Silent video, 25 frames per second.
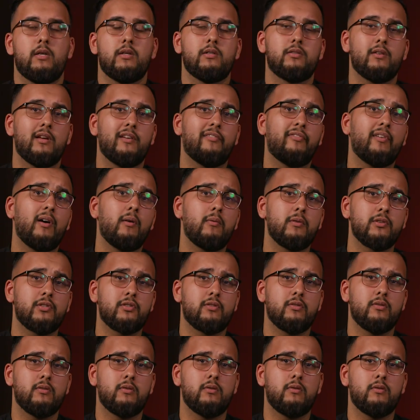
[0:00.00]
So if I was
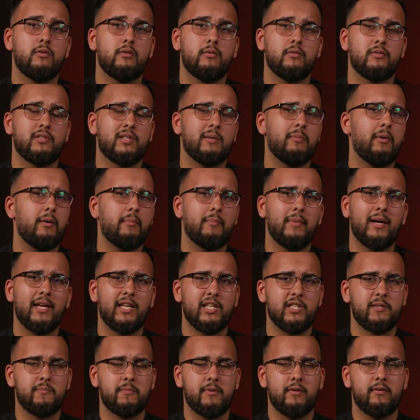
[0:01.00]
to sum up my
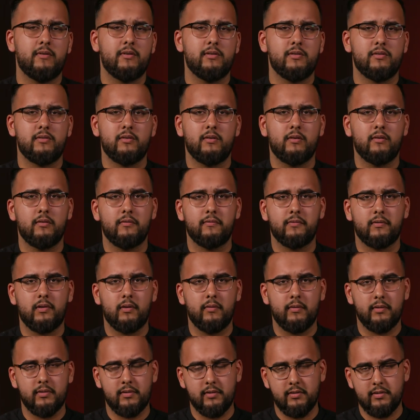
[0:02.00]
experience of
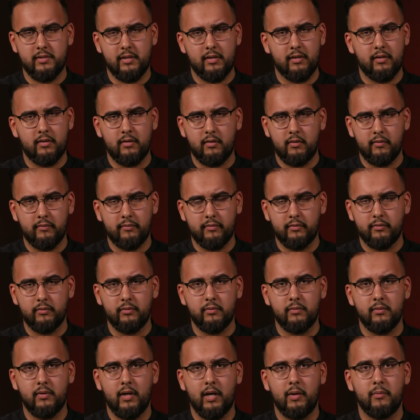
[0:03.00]
going to Ziyarah
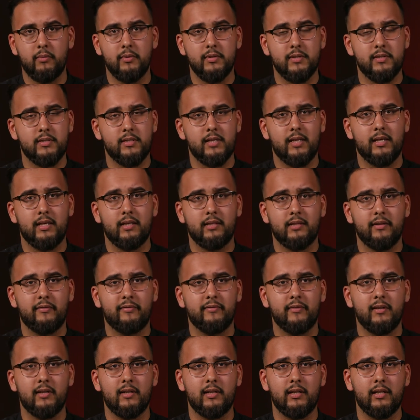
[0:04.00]
overall, I would say
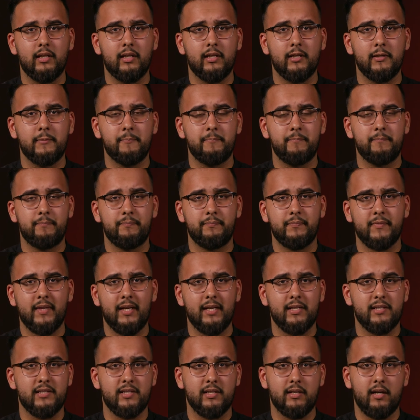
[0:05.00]
definitely
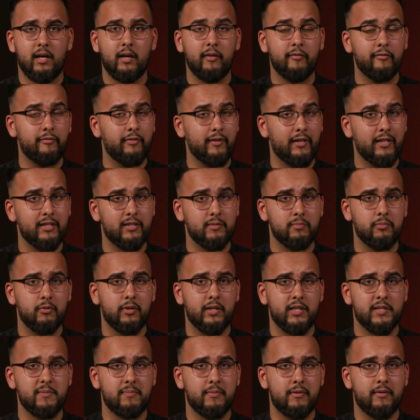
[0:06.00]
that it's an unforgettable
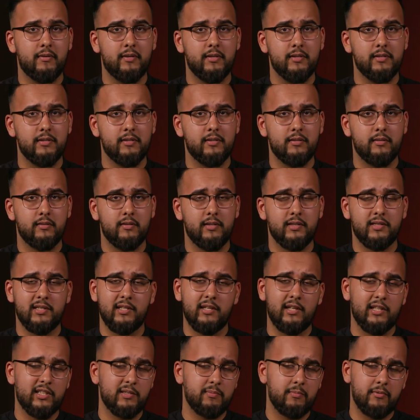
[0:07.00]
experience. It's
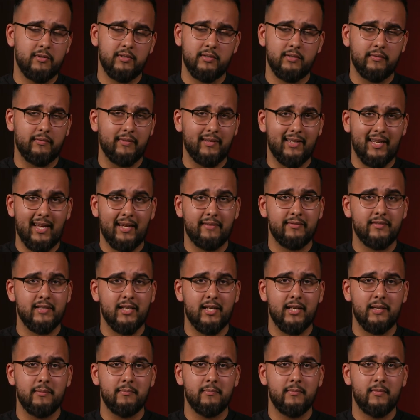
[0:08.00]
an experience of a
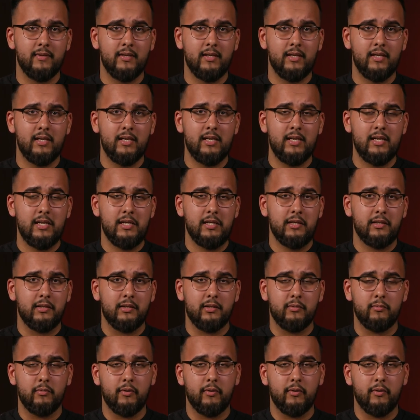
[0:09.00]
lifetime you know,